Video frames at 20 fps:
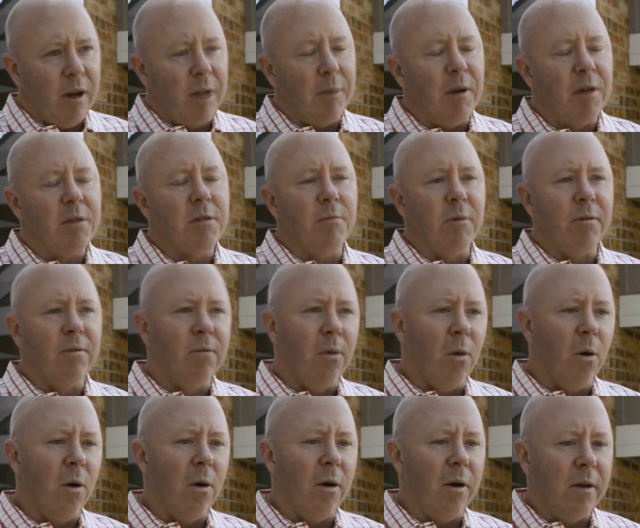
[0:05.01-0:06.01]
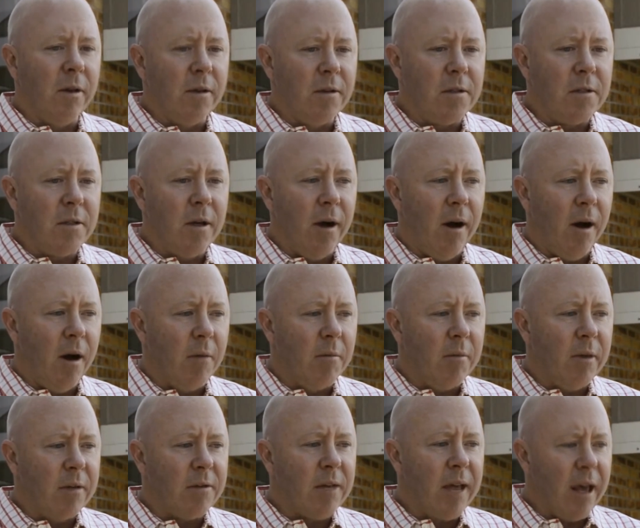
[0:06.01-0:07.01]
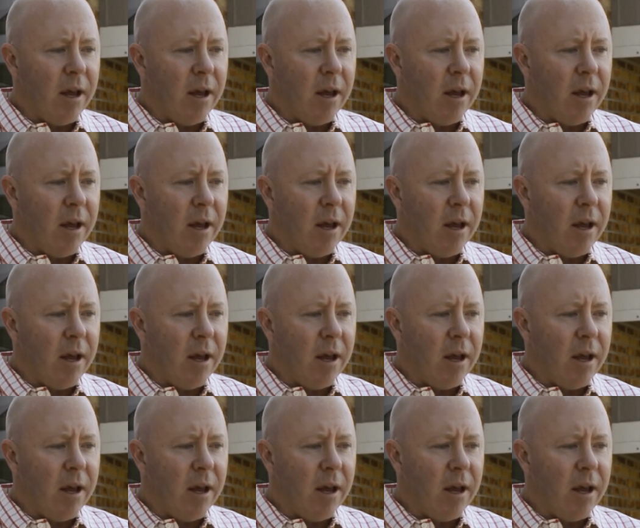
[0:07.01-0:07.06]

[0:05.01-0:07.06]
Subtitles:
What I mentioned before is it's